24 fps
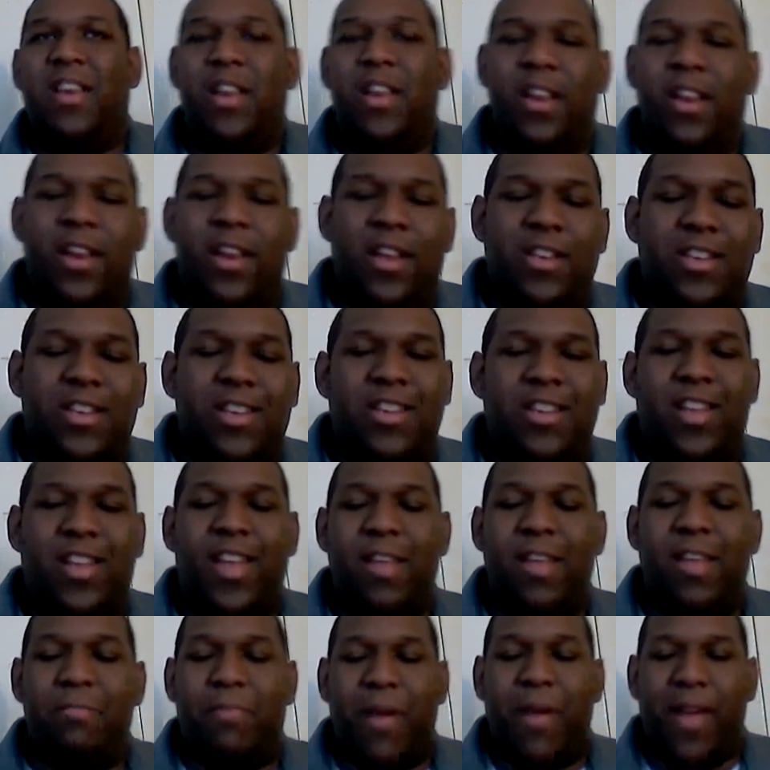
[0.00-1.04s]
leaves such an
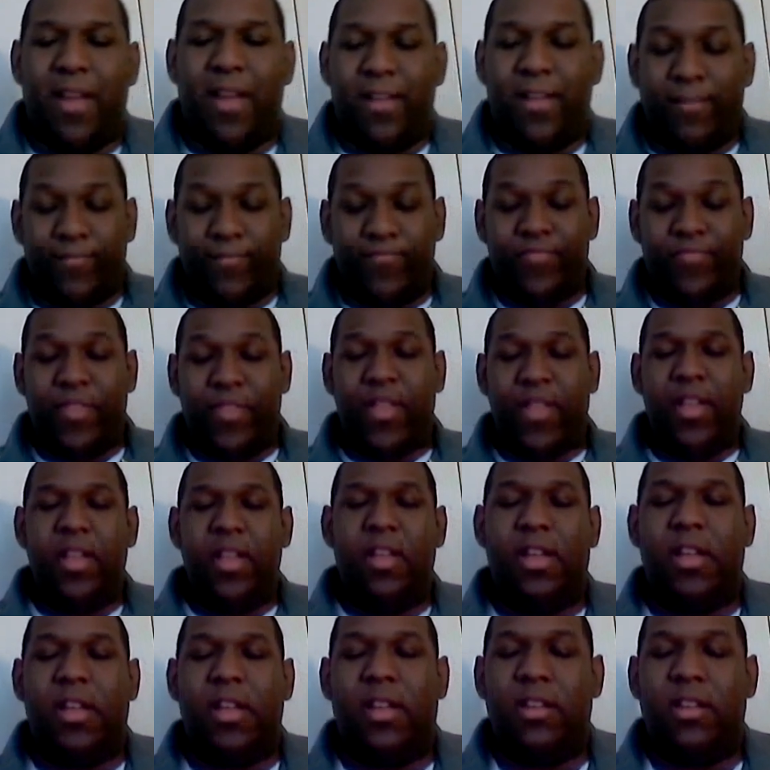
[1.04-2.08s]
impact,
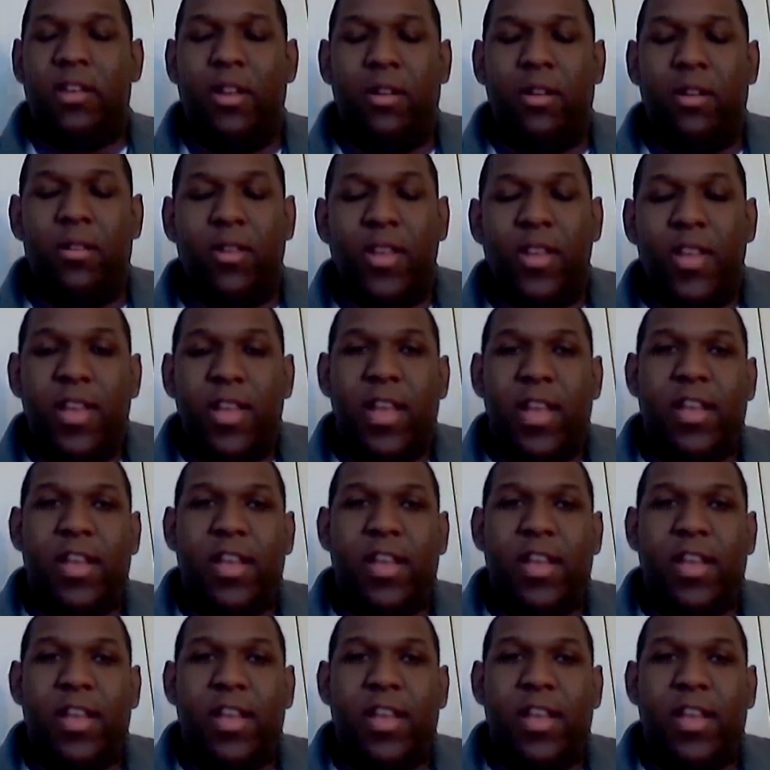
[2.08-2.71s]
and, you know,